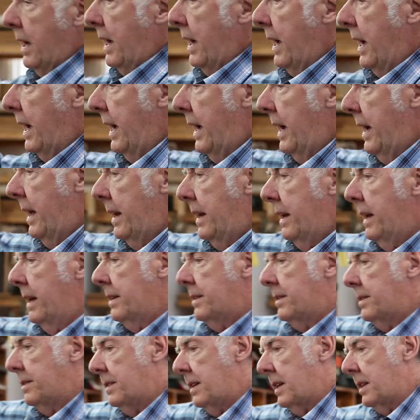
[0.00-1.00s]
and
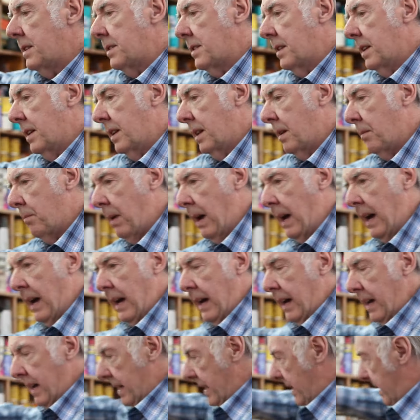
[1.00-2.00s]
it sits in the
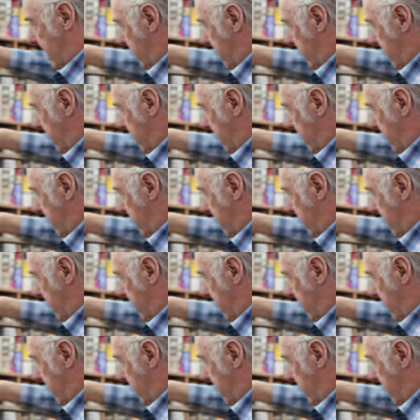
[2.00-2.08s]
back.